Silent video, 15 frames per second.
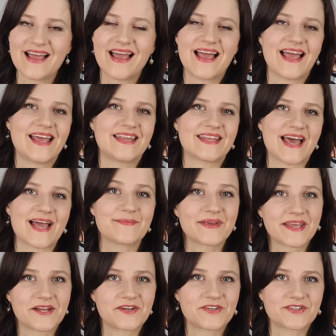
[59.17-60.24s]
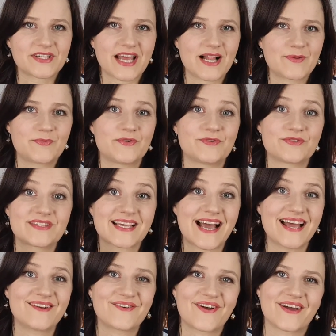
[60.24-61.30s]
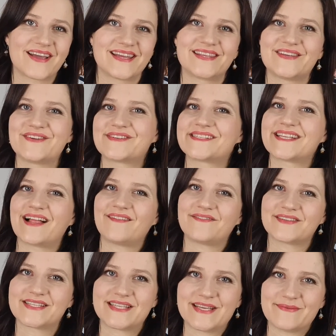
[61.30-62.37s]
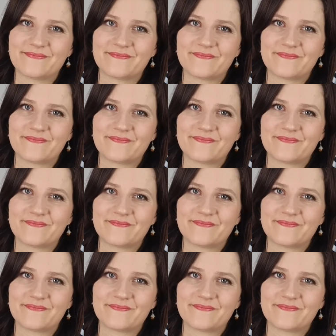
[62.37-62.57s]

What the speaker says: and I'm here to help you skyrocket your self-esteem.